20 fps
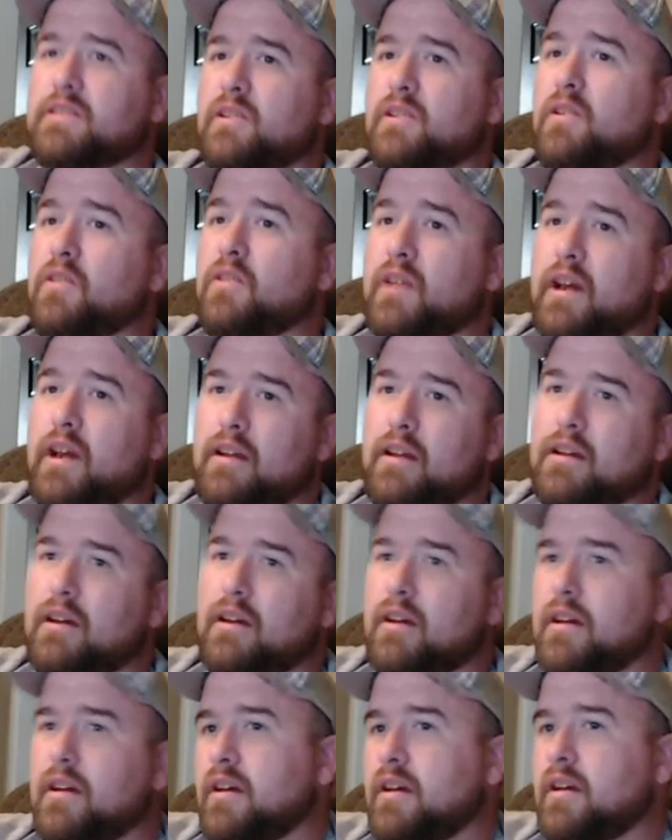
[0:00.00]
and all that,
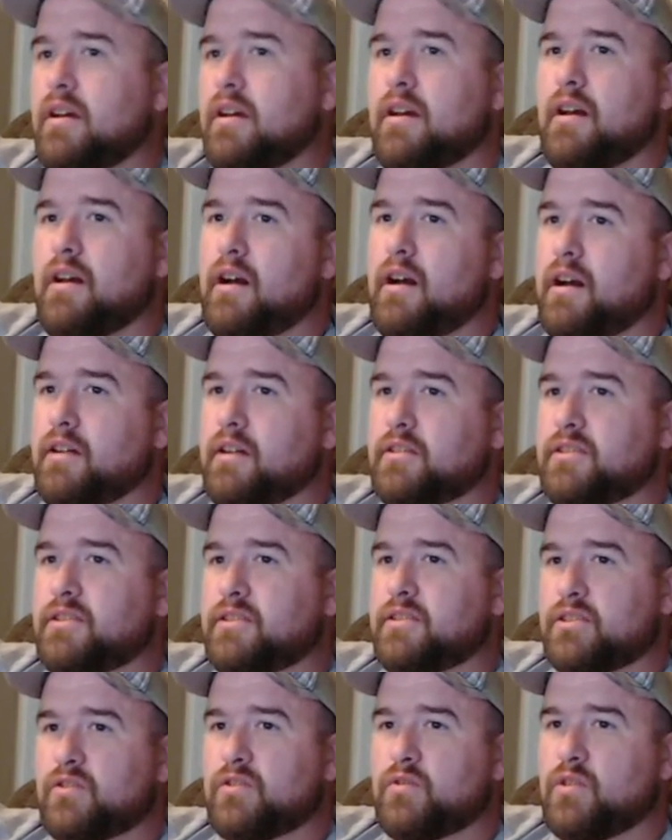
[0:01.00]

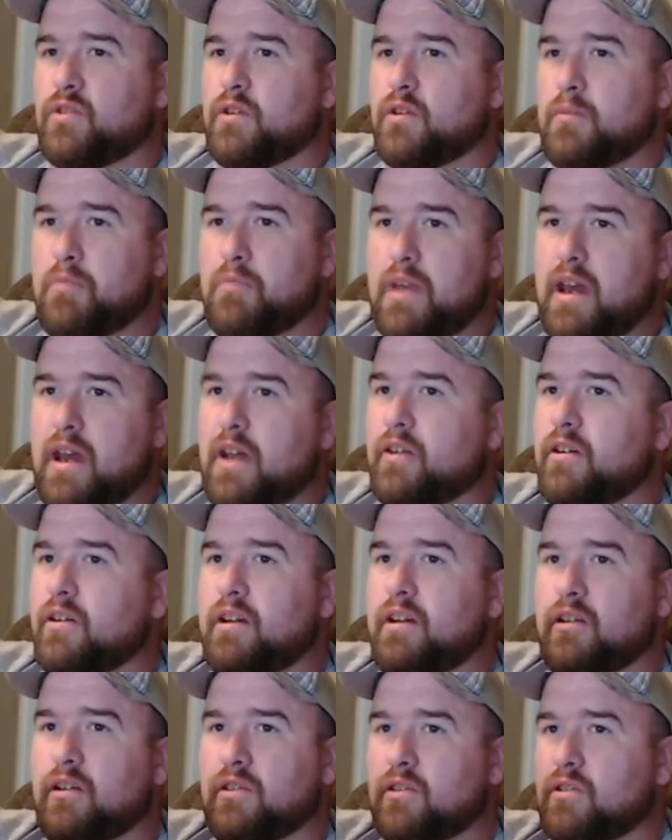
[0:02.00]
just for the
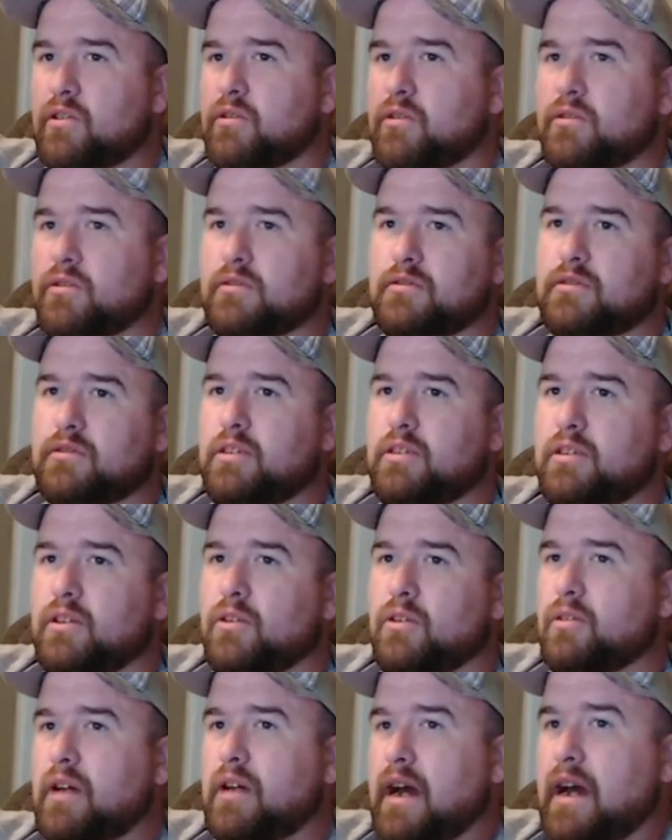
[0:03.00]
battery and a little,
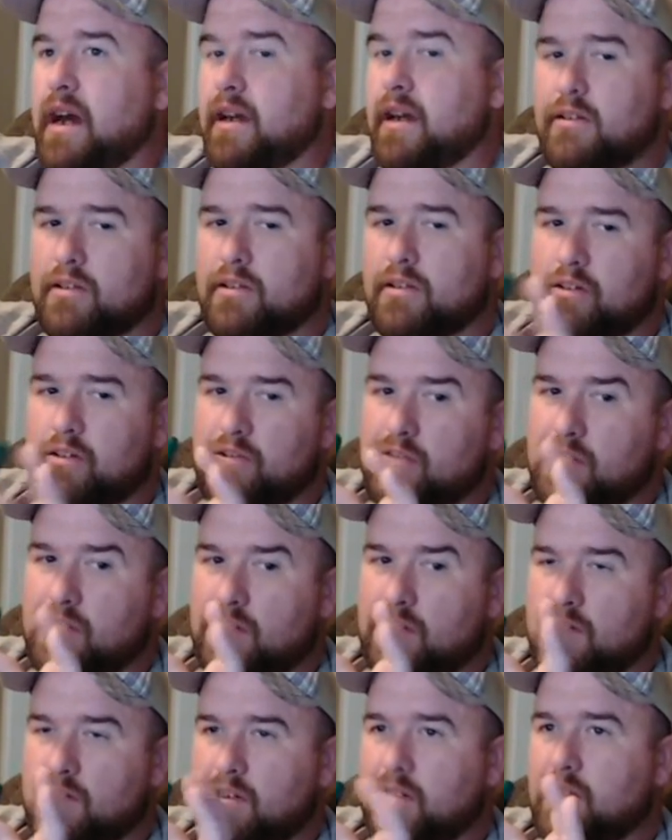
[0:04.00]
iClear
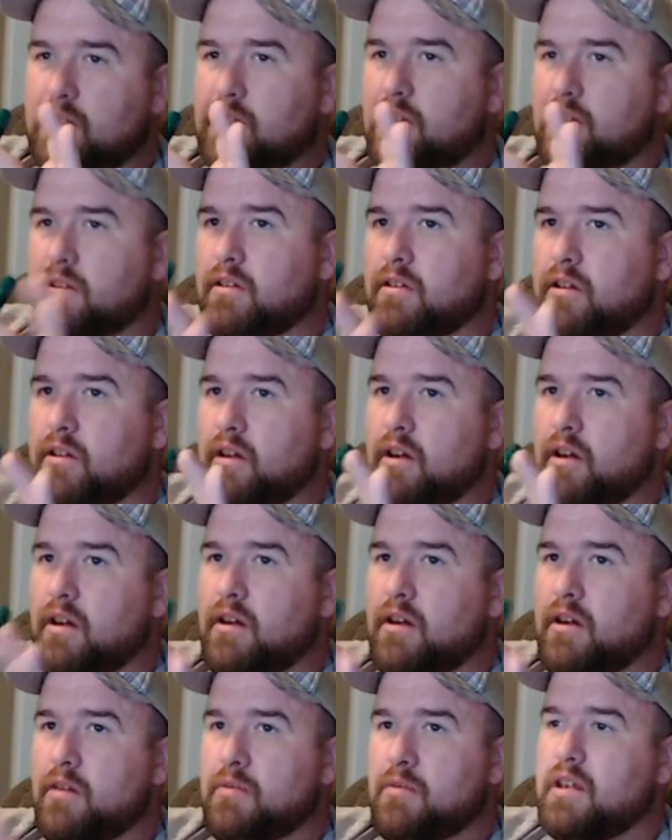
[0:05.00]
16
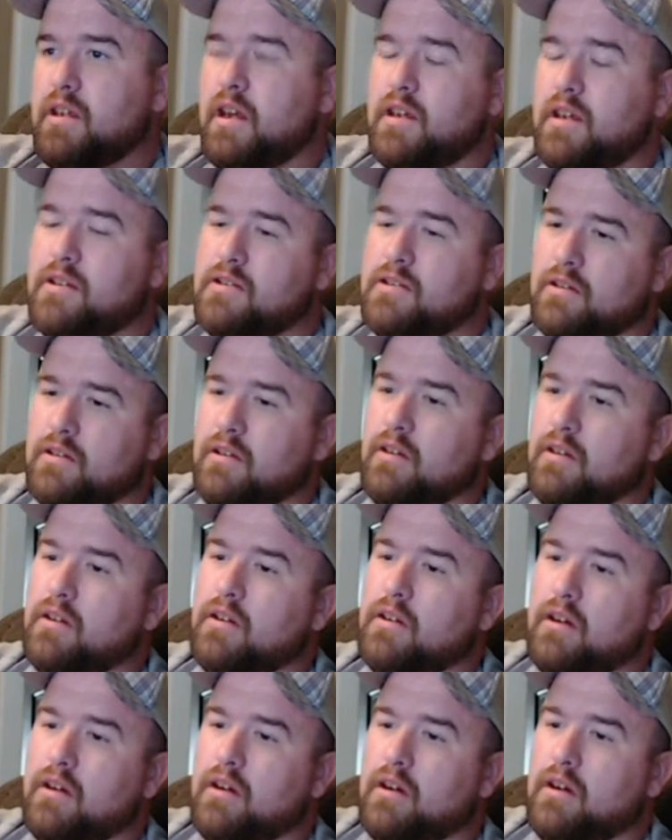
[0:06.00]
imitation,
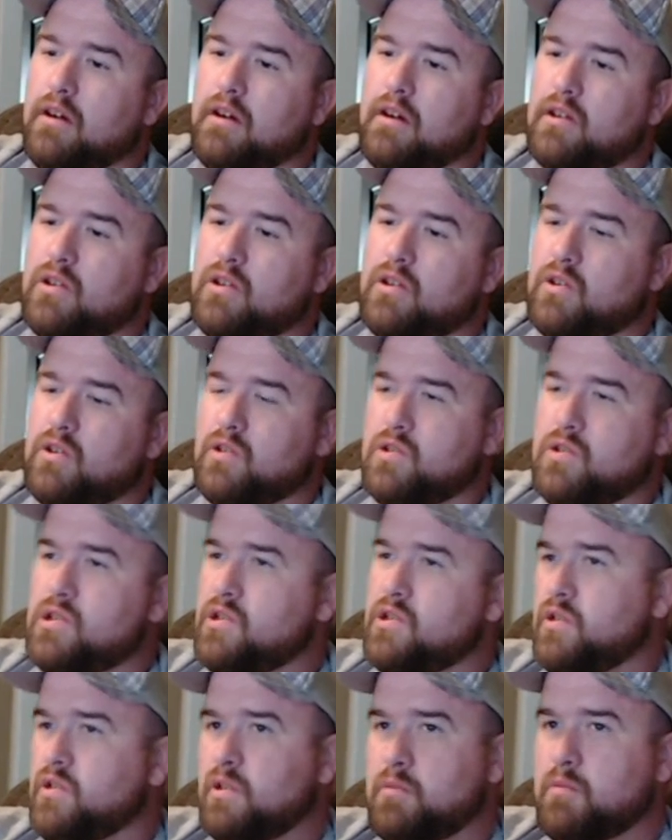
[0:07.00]
you're
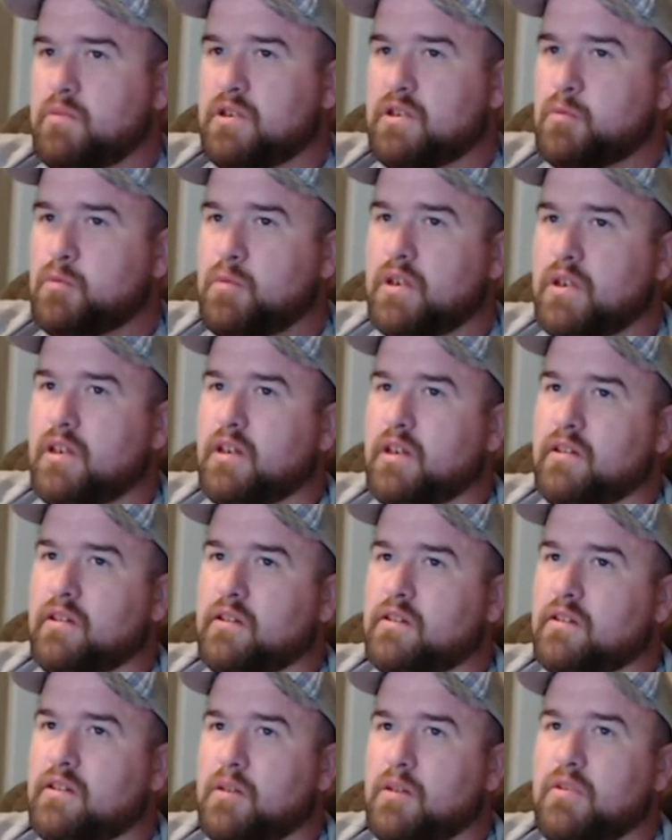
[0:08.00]
still going to be
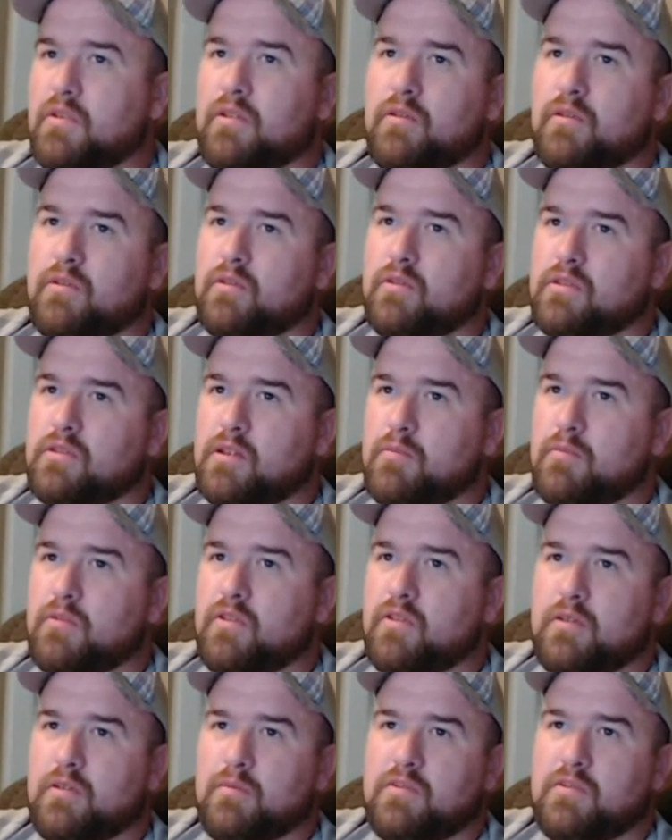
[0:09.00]
spending some
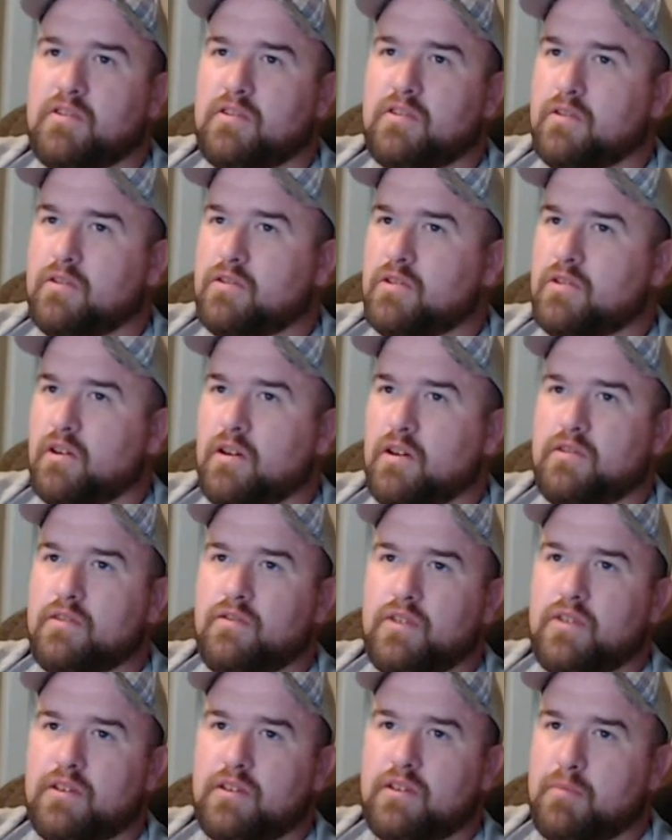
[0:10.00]
of them still charge
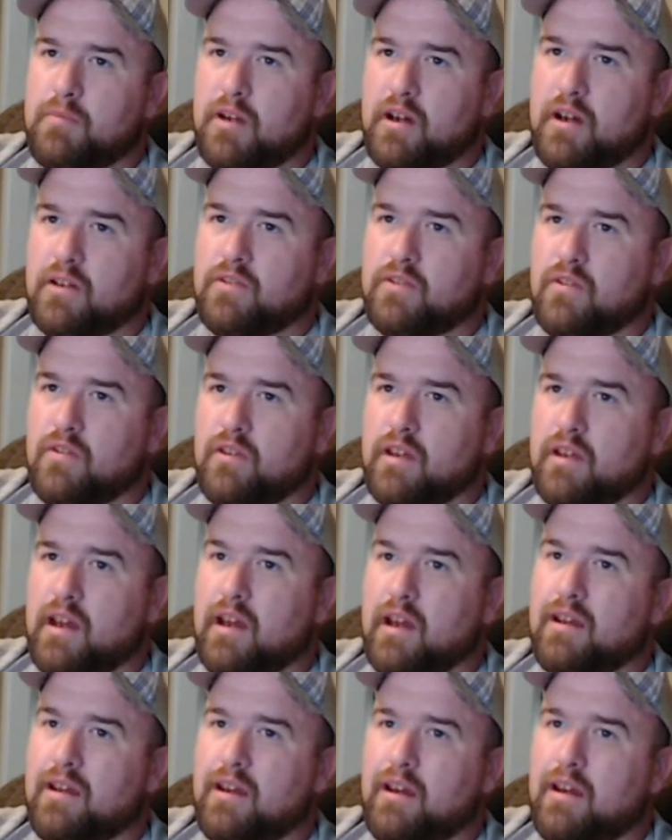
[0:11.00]
$50 for
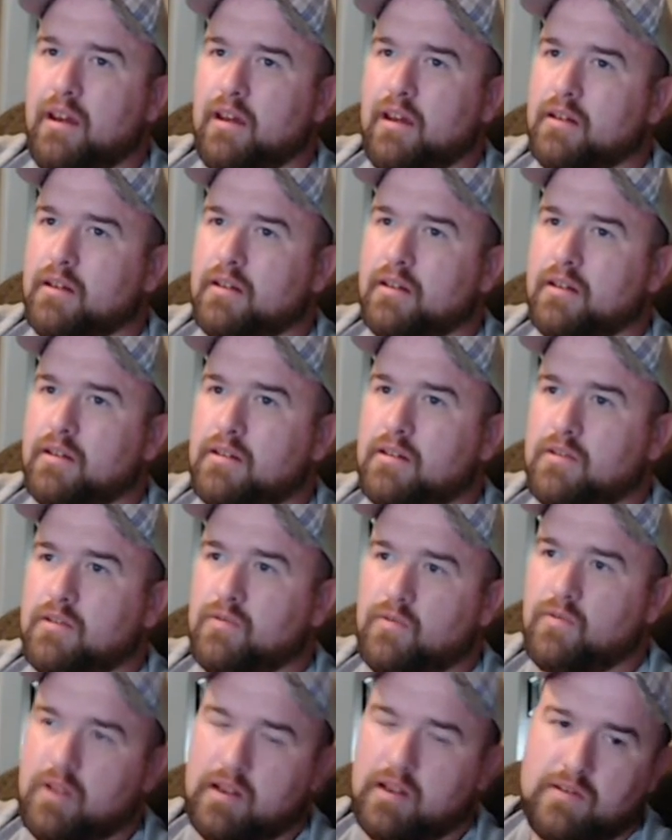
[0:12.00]
that. And
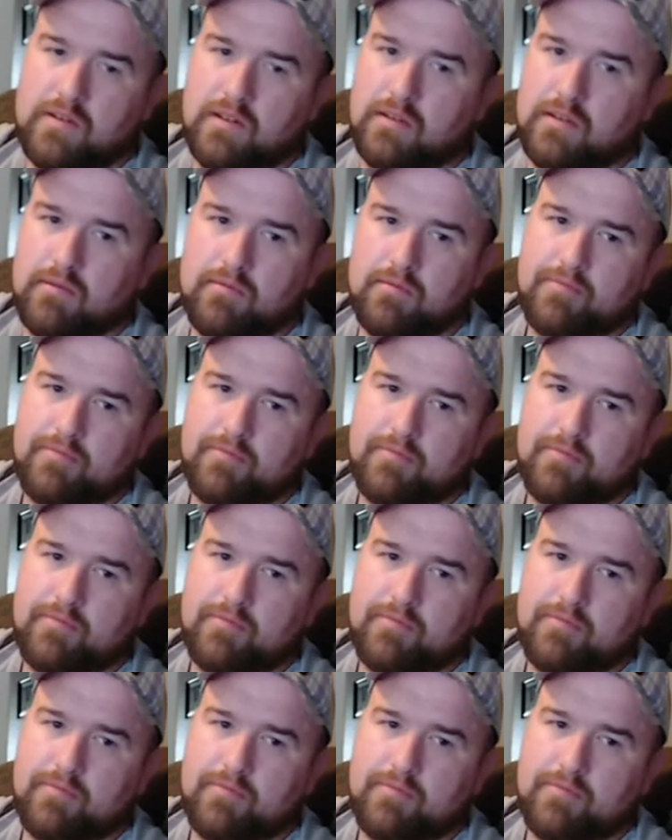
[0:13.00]
let's face it,